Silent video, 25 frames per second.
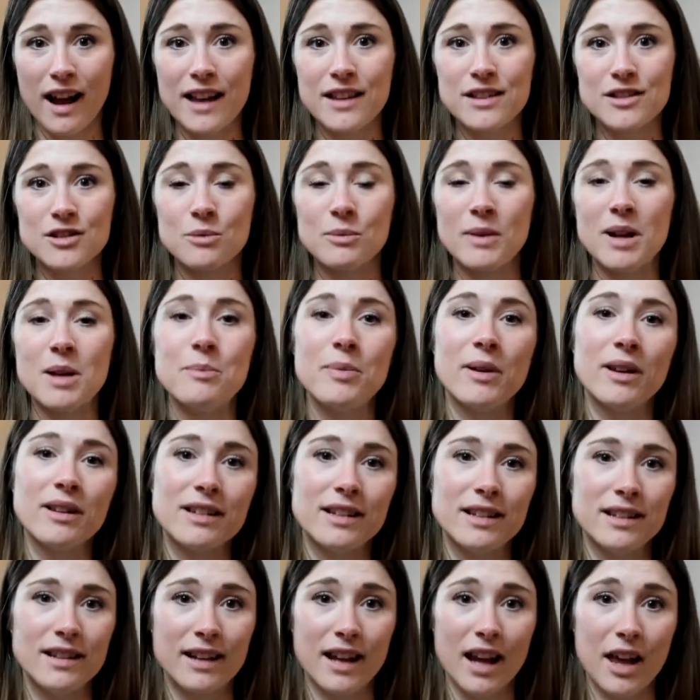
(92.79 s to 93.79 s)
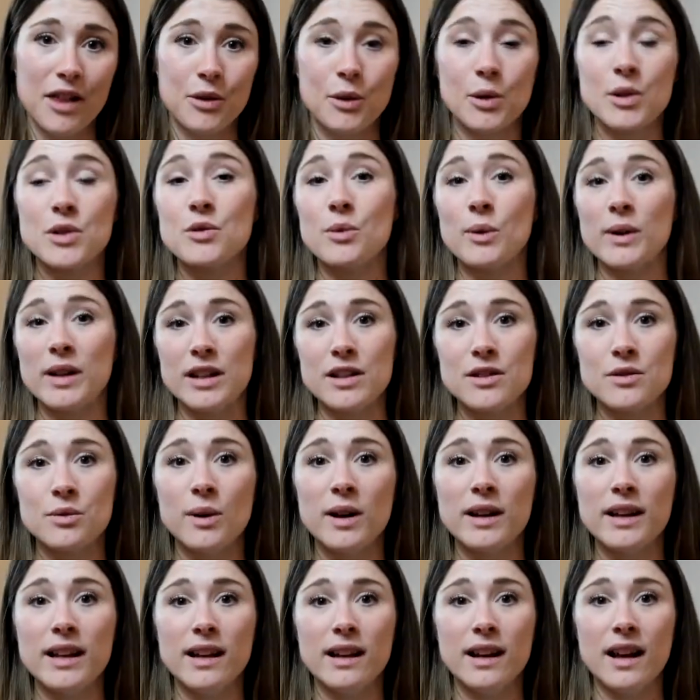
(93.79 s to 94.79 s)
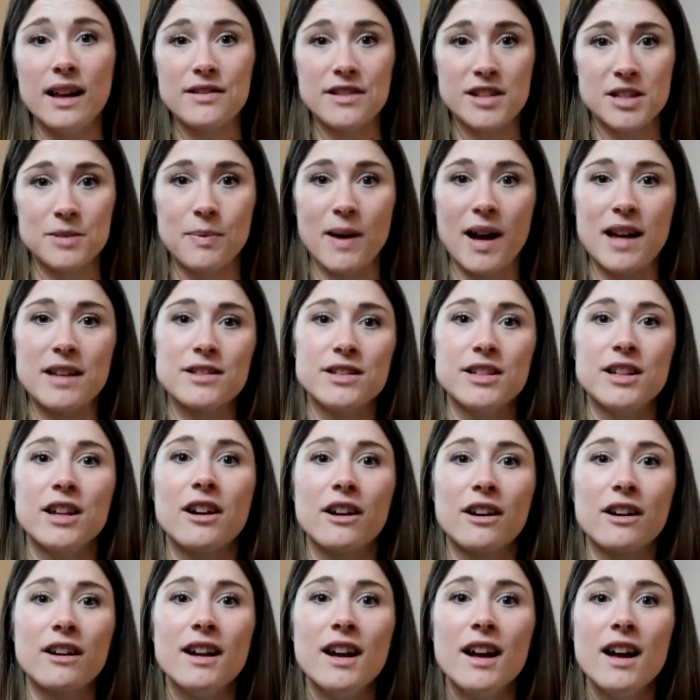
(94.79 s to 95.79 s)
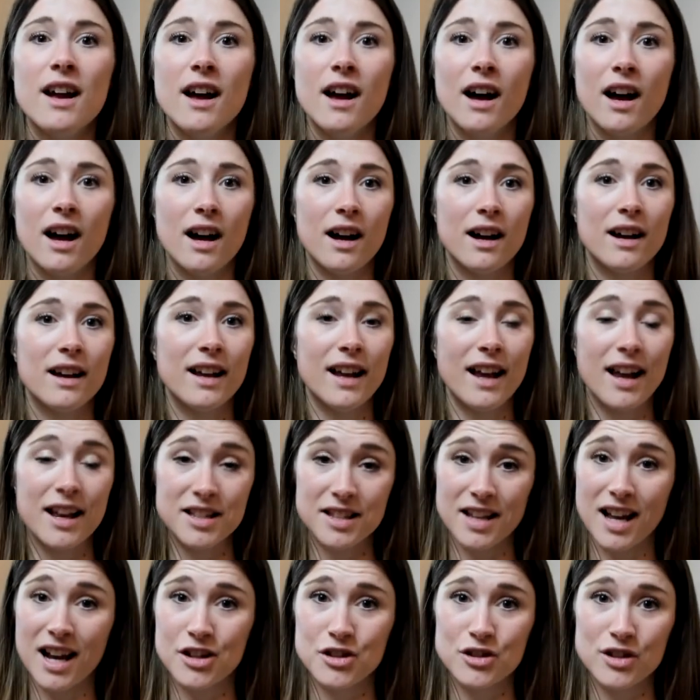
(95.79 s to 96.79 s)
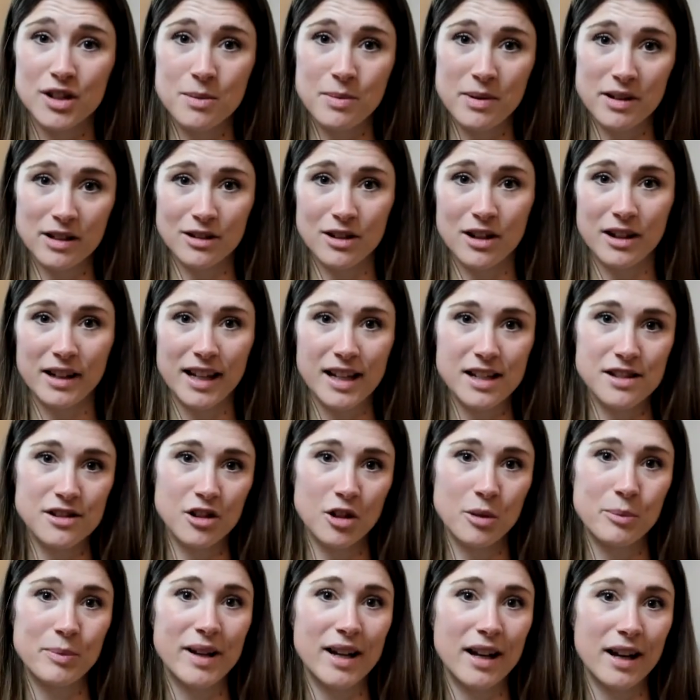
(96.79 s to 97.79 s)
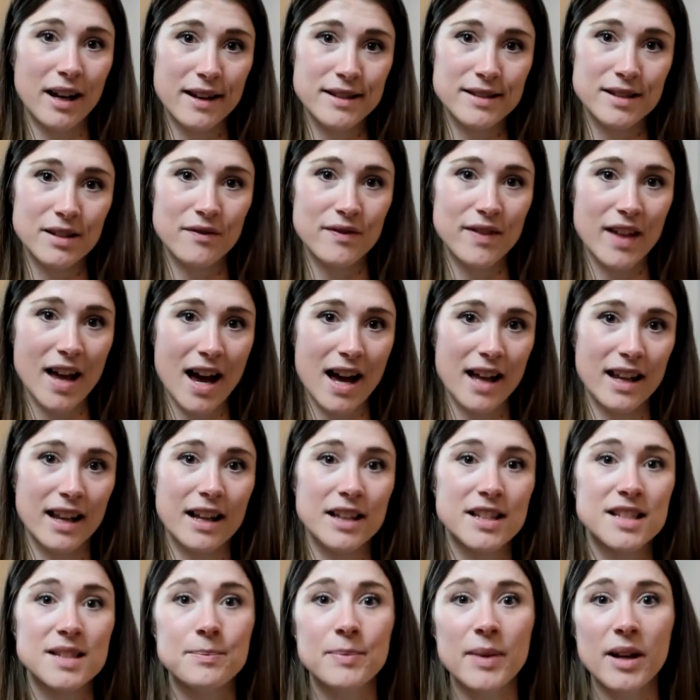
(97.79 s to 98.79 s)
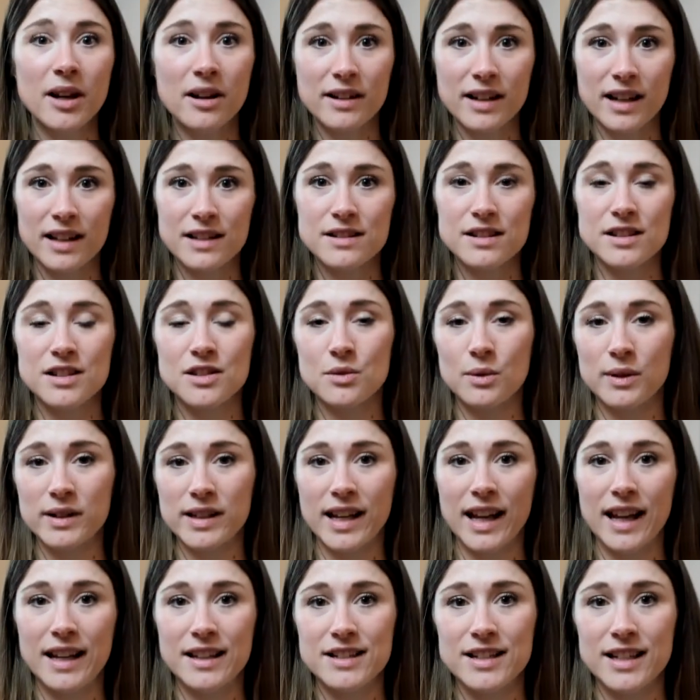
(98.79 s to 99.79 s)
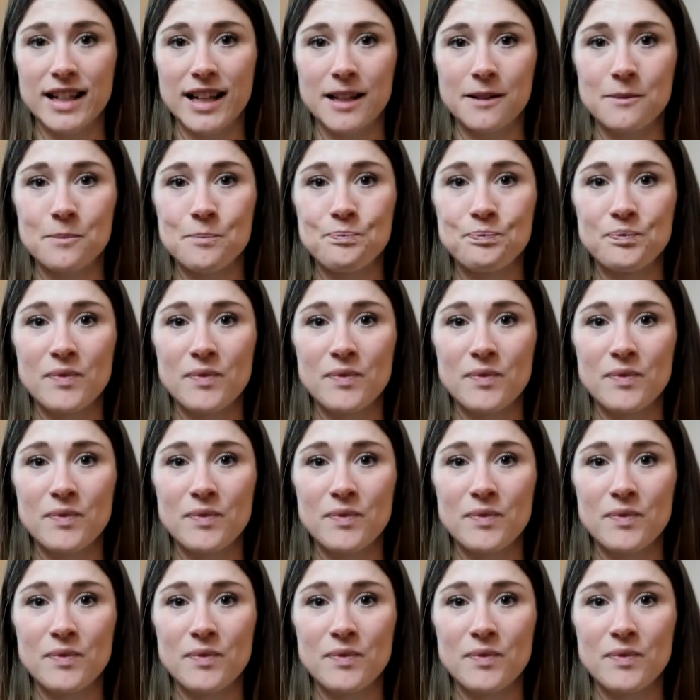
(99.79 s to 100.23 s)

and so my ability to get through twenty twenty and this past year uh, has actually been a lot easier because of that experience in twenty eighteen.